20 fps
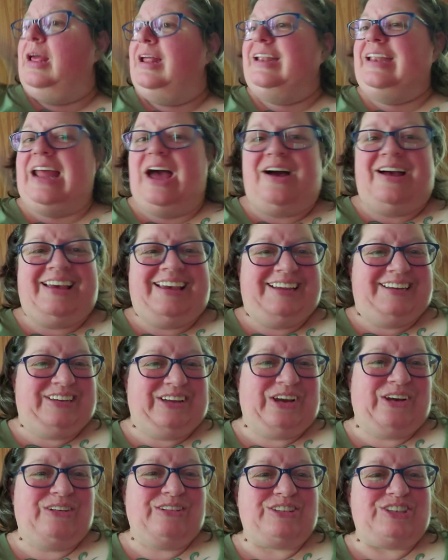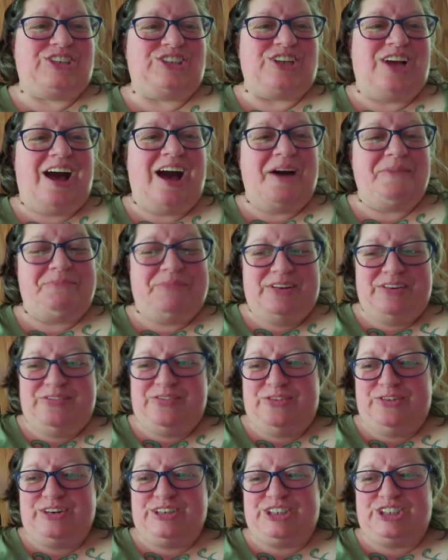Now I get to go shopping
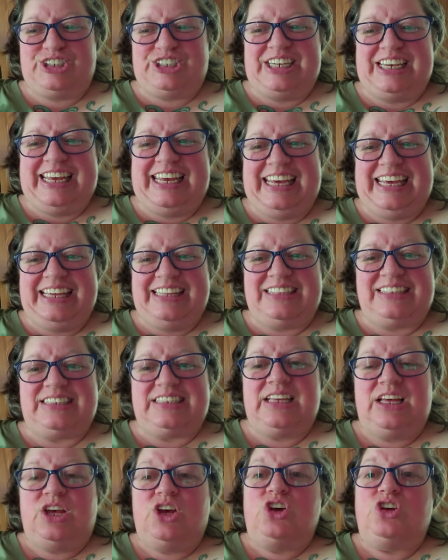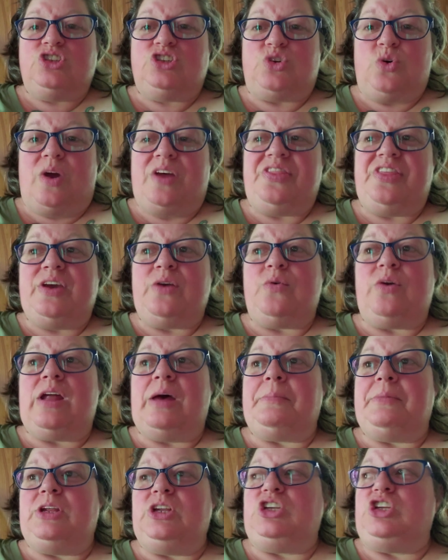for sheets. So I think what
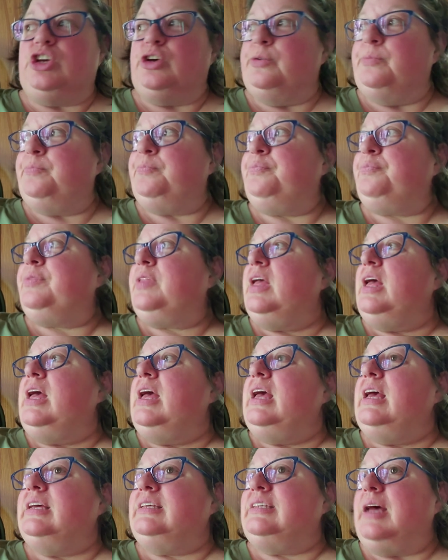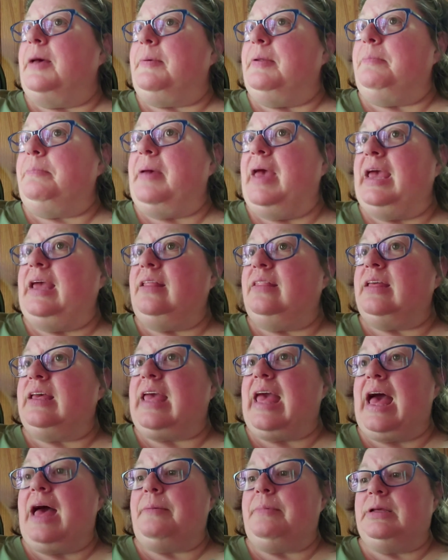I'm going to do is I've been painting the
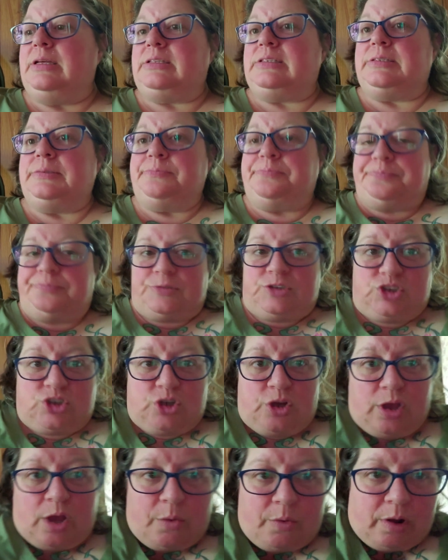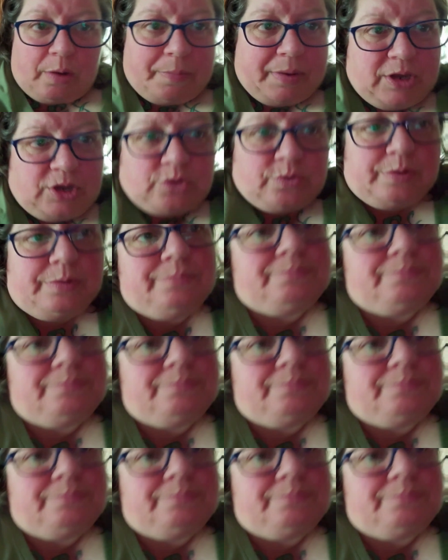cabinets. I'll show y'all what I've been doing.